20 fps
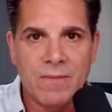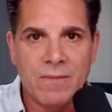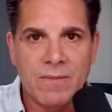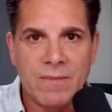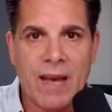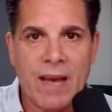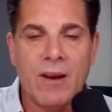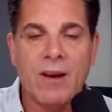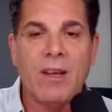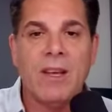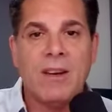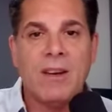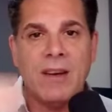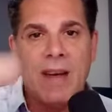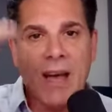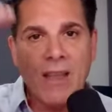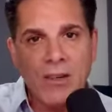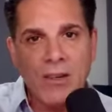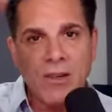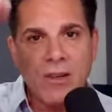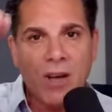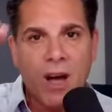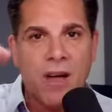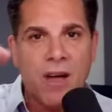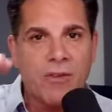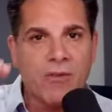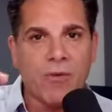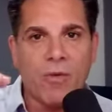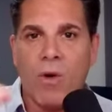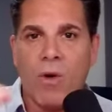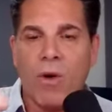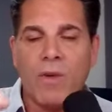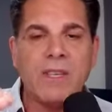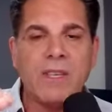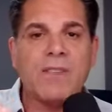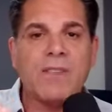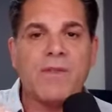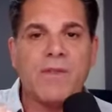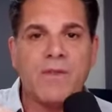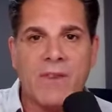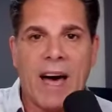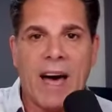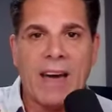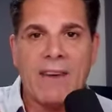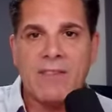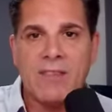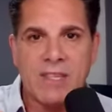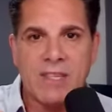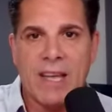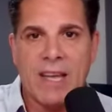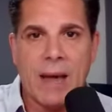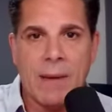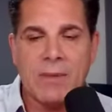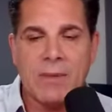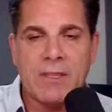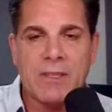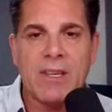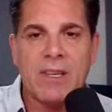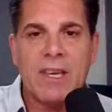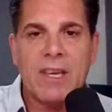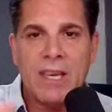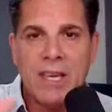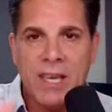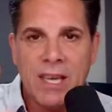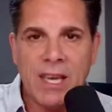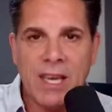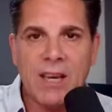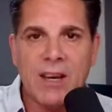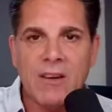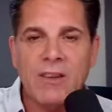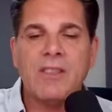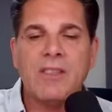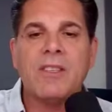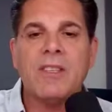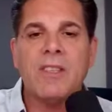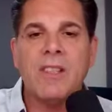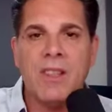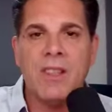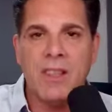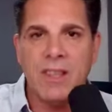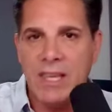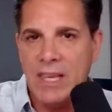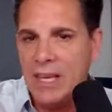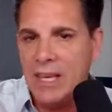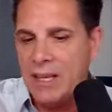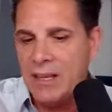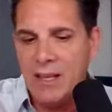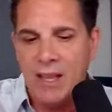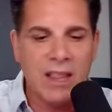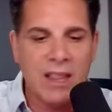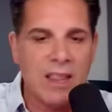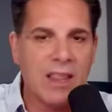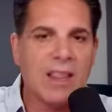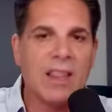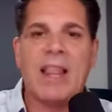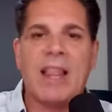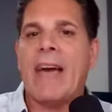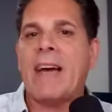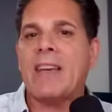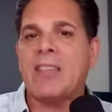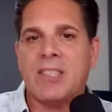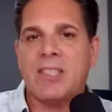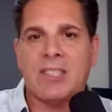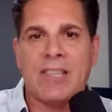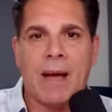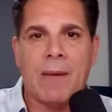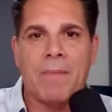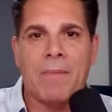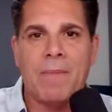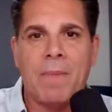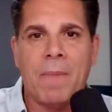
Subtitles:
Now that you've gone through all these 5 steps, here's the last step.